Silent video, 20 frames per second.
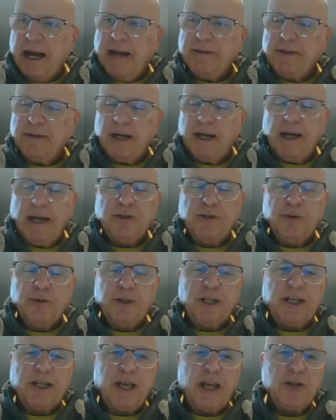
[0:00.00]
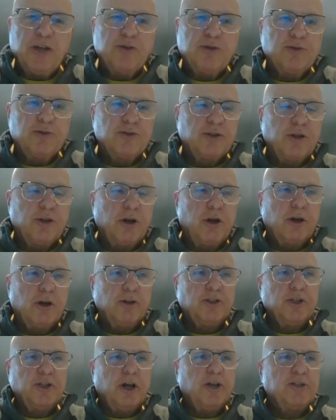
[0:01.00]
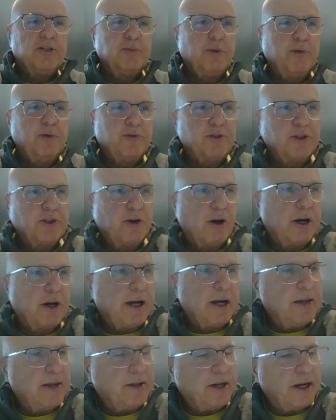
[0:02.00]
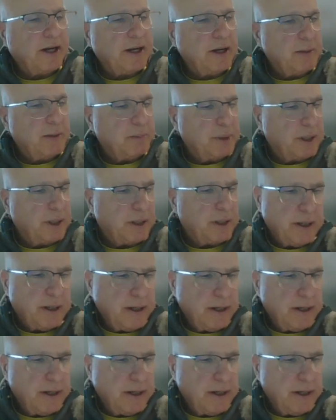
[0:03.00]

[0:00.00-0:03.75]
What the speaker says: I do an occasional cigar. John's more of a cigar guy than I am, but